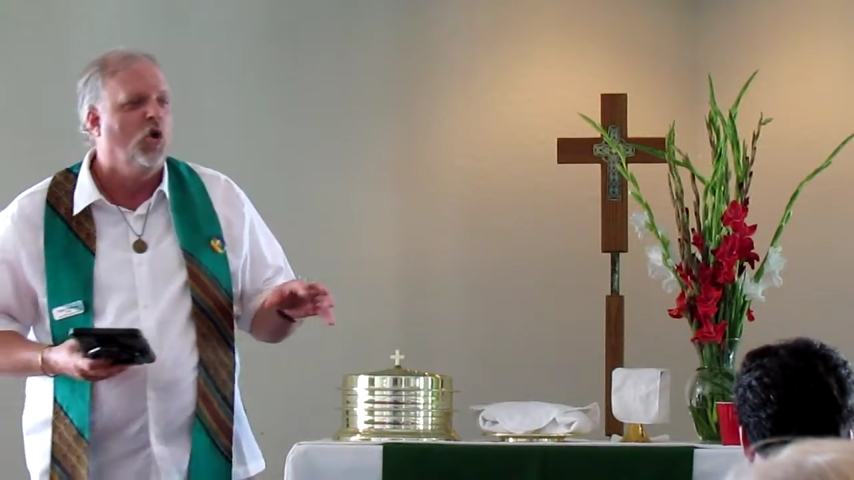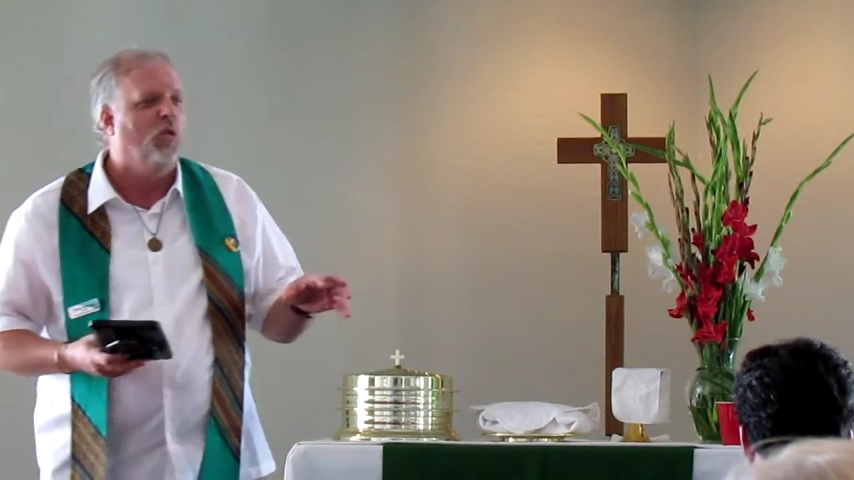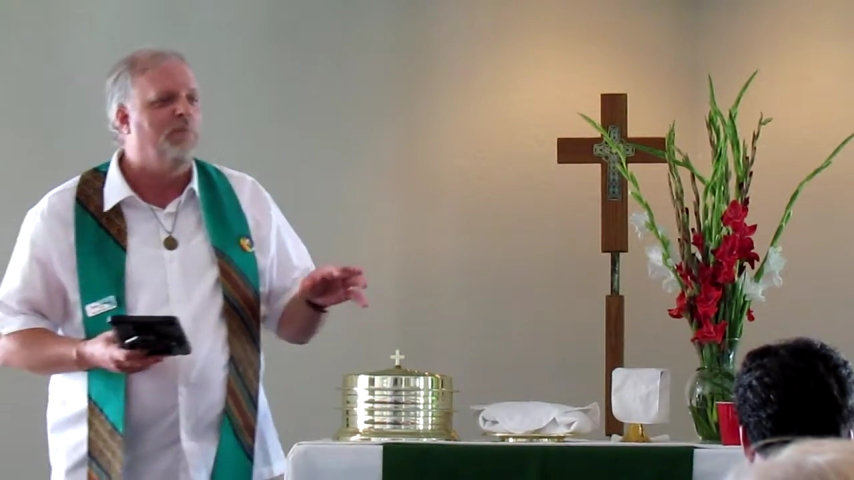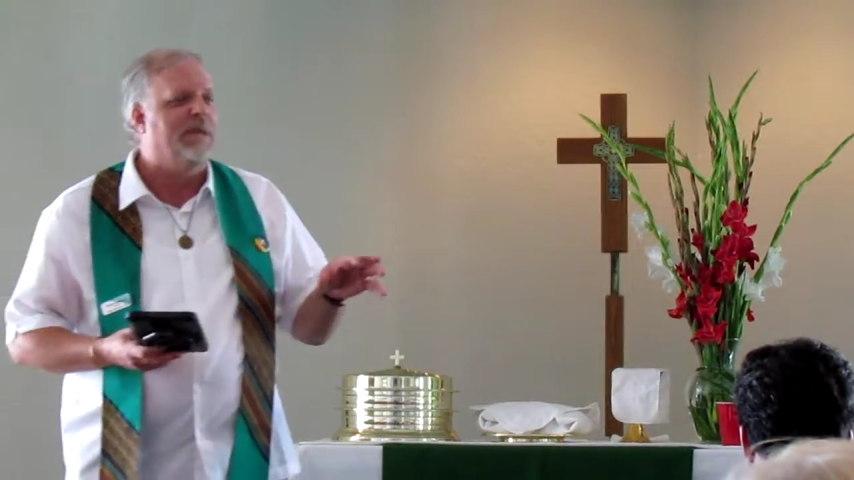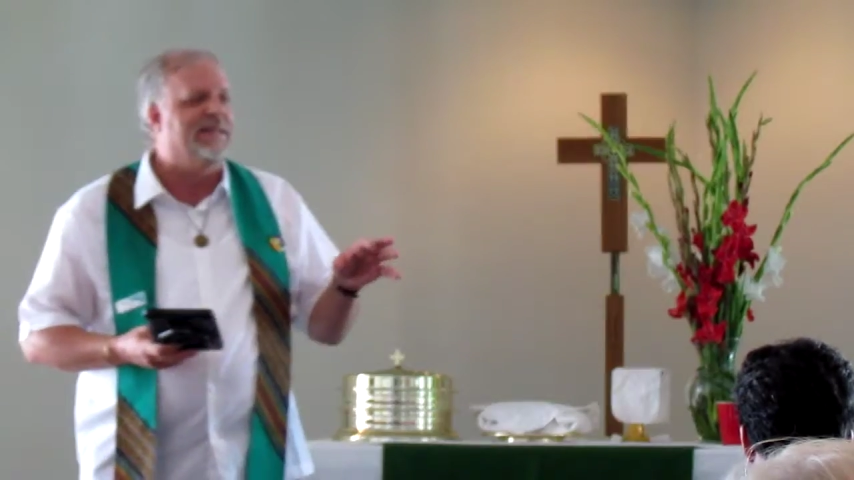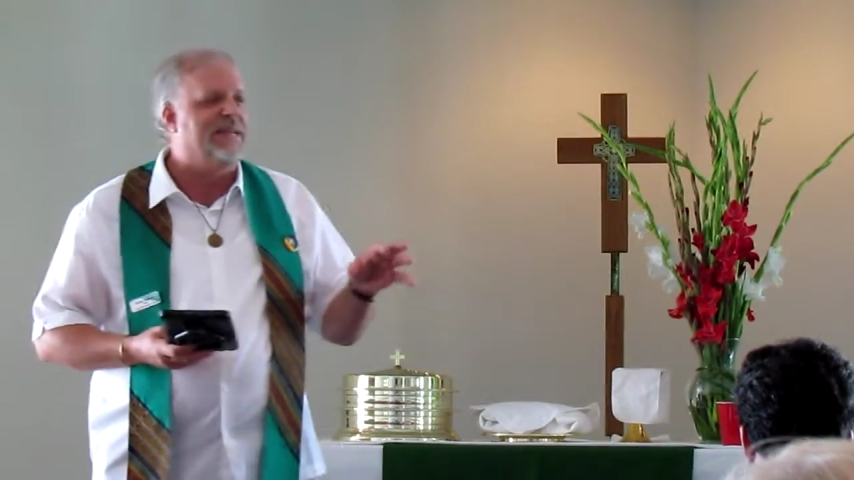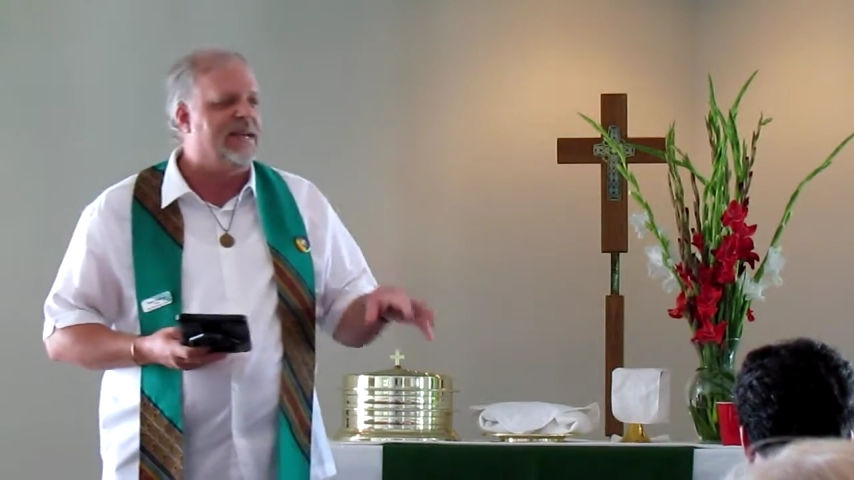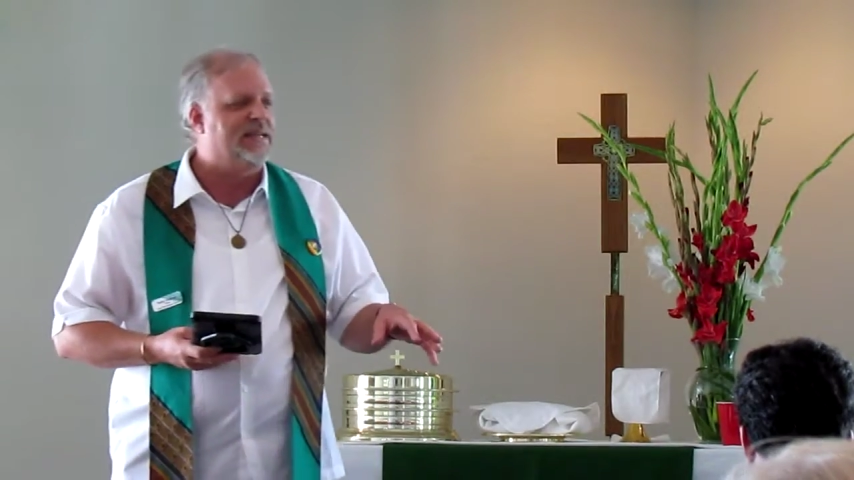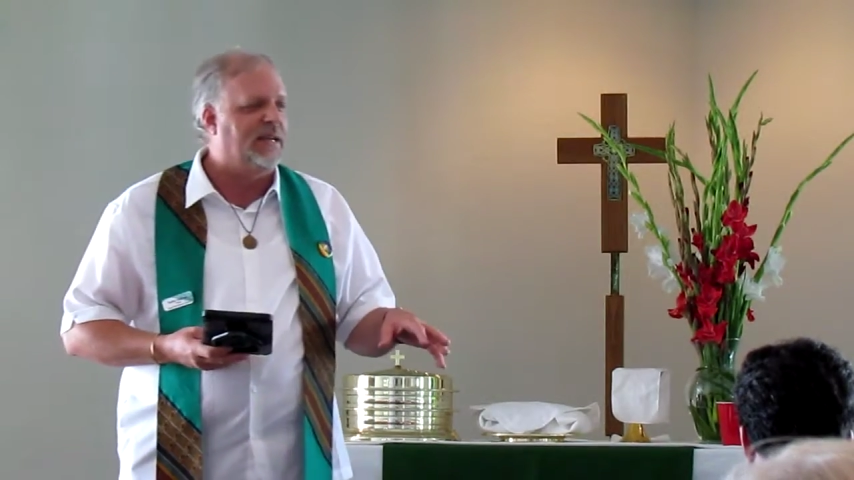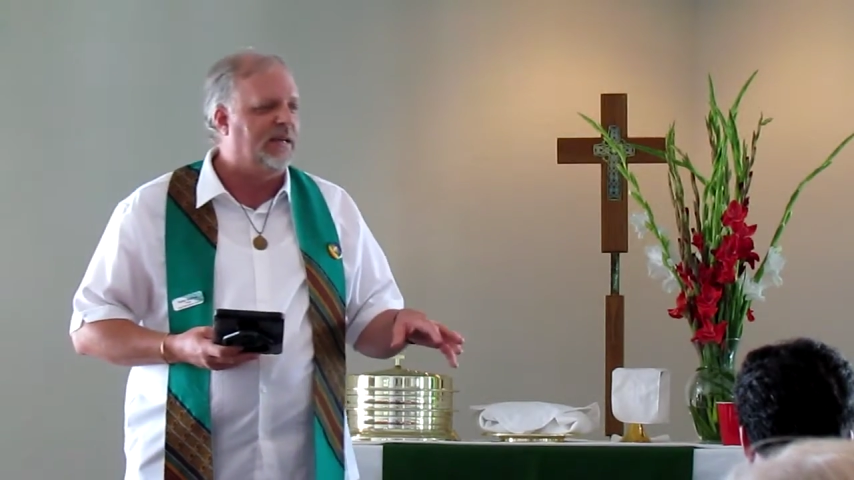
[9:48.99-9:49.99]
would be
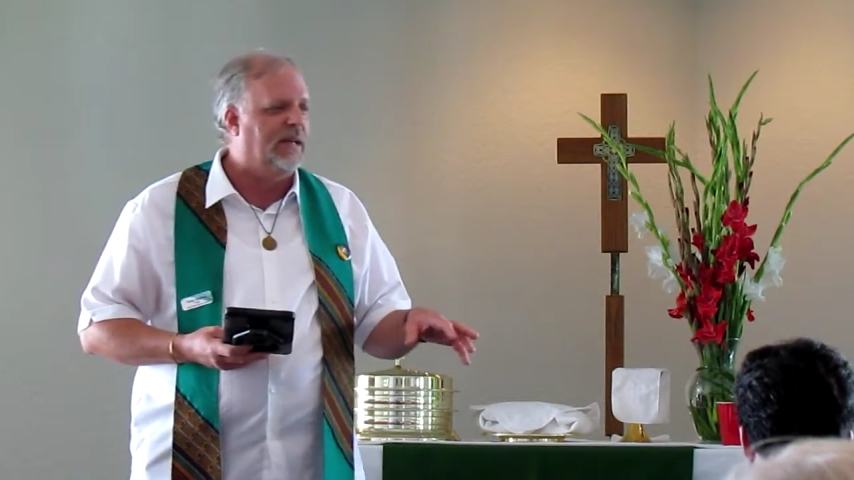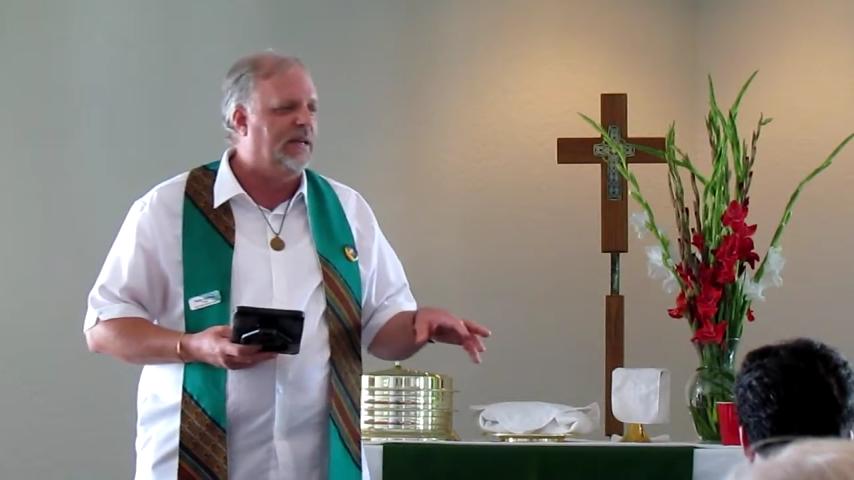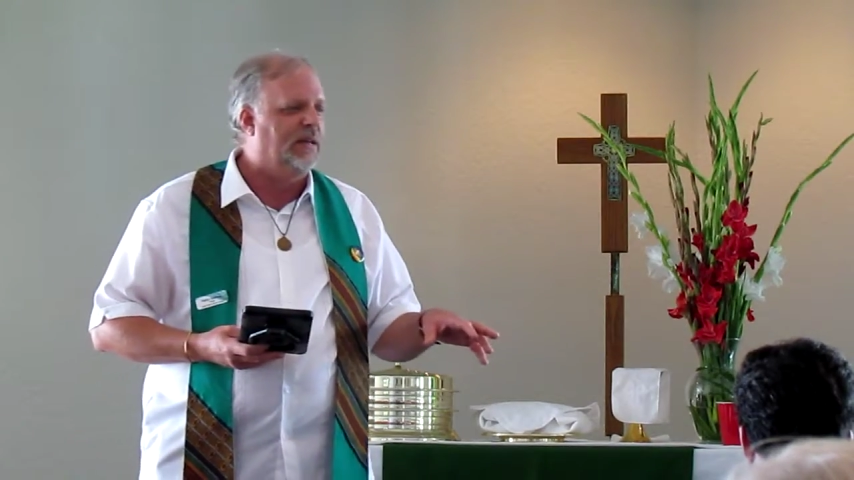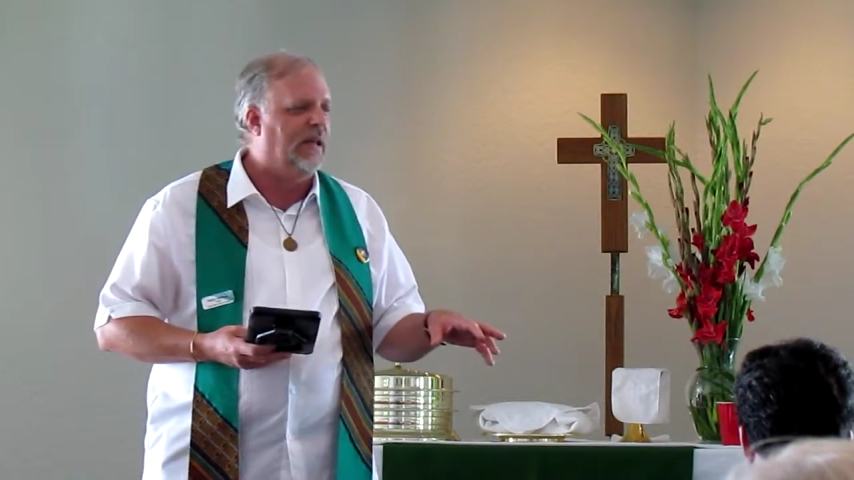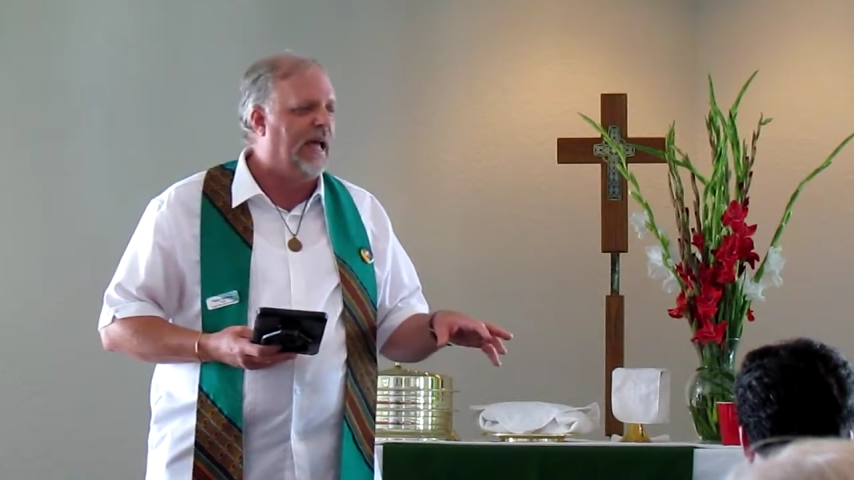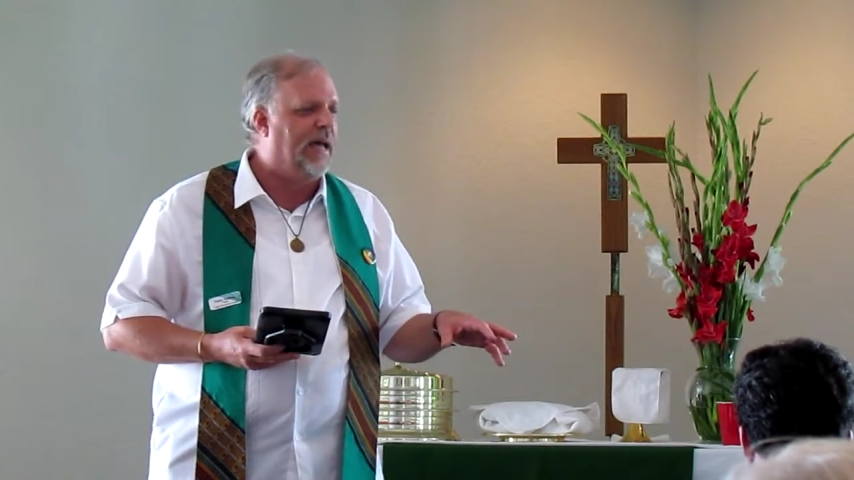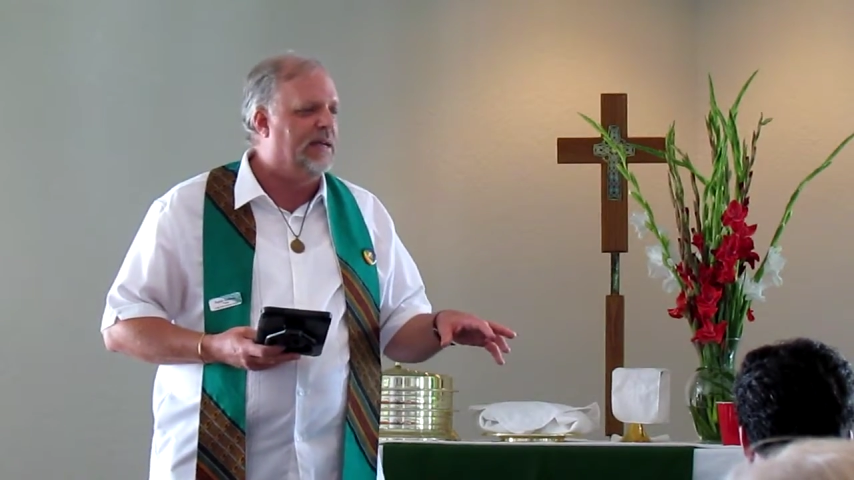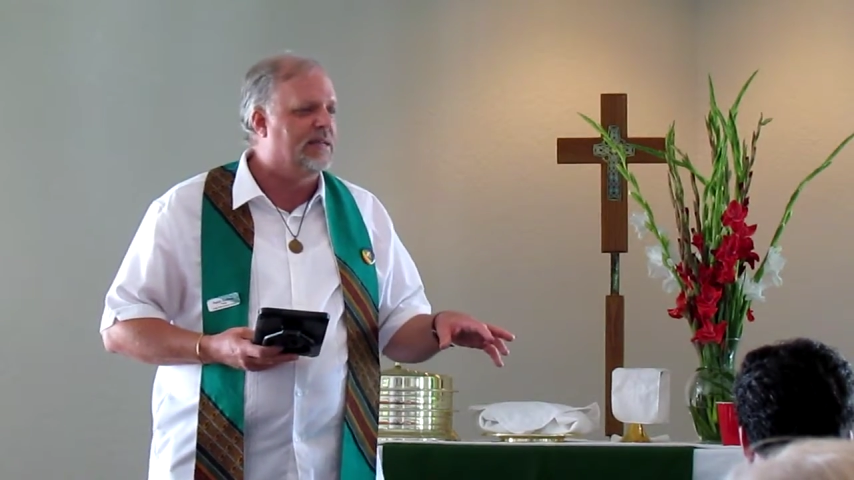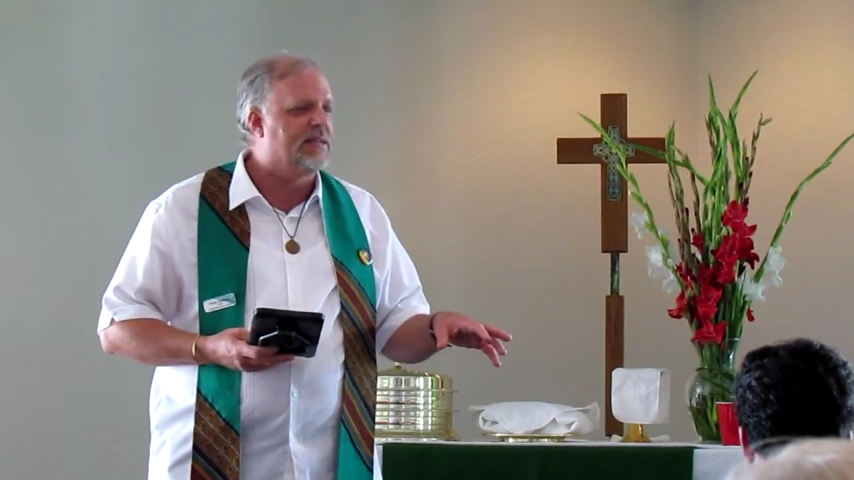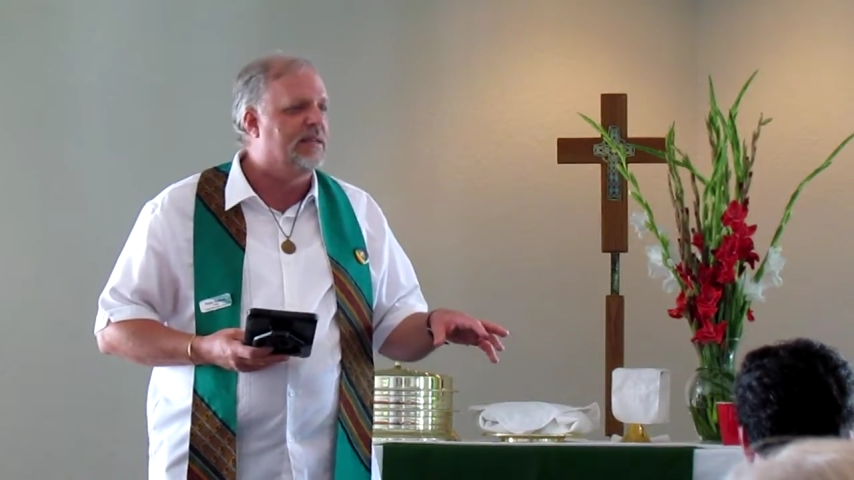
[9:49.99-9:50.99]
designated
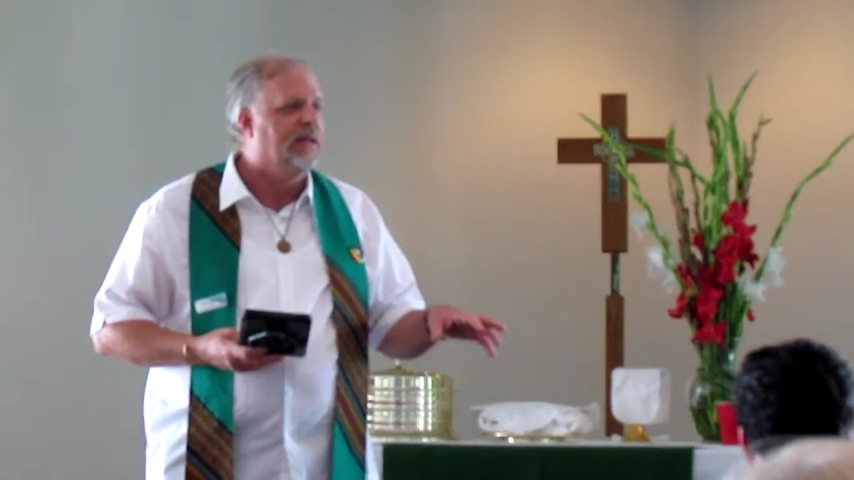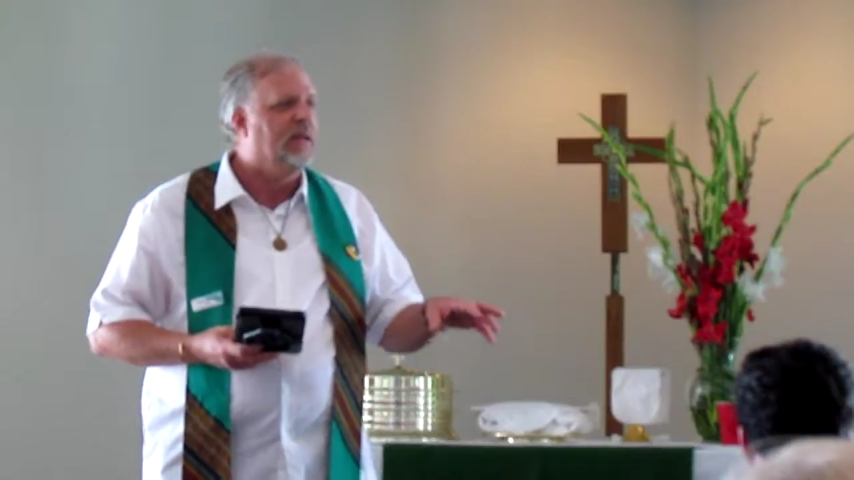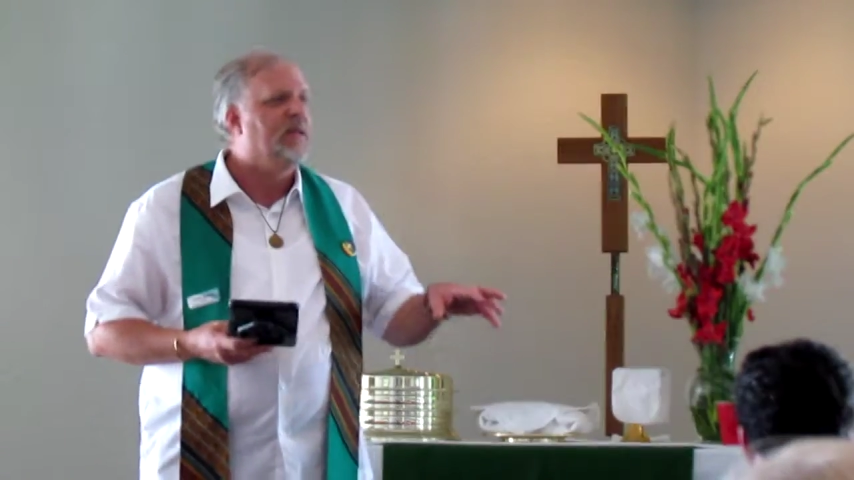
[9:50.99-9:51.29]
as